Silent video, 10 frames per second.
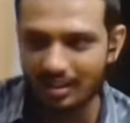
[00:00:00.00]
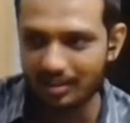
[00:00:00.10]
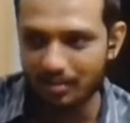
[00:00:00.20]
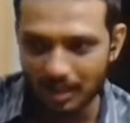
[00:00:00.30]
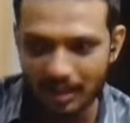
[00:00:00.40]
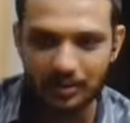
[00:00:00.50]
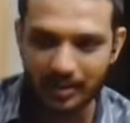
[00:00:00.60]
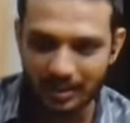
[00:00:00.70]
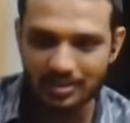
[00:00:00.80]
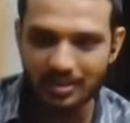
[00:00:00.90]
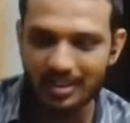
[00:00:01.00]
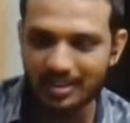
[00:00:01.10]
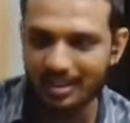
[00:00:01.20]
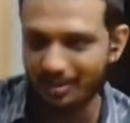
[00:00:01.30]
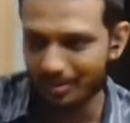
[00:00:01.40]
the building to rest
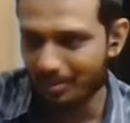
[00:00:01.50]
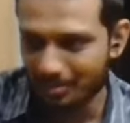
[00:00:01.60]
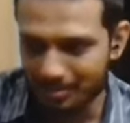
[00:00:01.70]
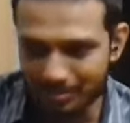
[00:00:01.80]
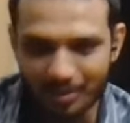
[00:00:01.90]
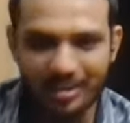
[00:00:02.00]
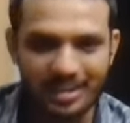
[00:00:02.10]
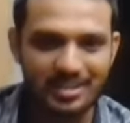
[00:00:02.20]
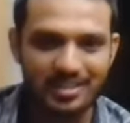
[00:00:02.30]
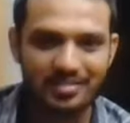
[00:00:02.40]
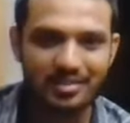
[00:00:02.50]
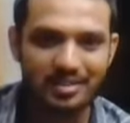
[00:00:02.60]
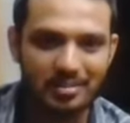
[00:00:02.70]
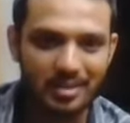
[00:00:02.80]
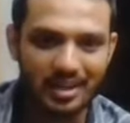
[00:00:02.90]
on or a proper foundation
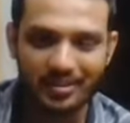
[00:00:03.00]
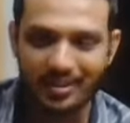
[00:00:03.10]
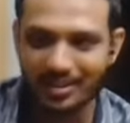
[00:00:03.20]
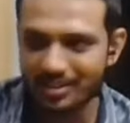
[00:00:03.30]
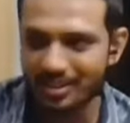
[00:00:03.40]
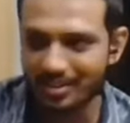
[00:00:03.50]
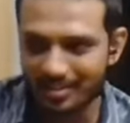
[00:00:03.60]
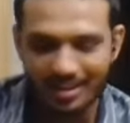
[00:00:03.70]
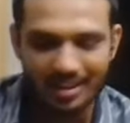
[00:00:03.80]
for the building to rest on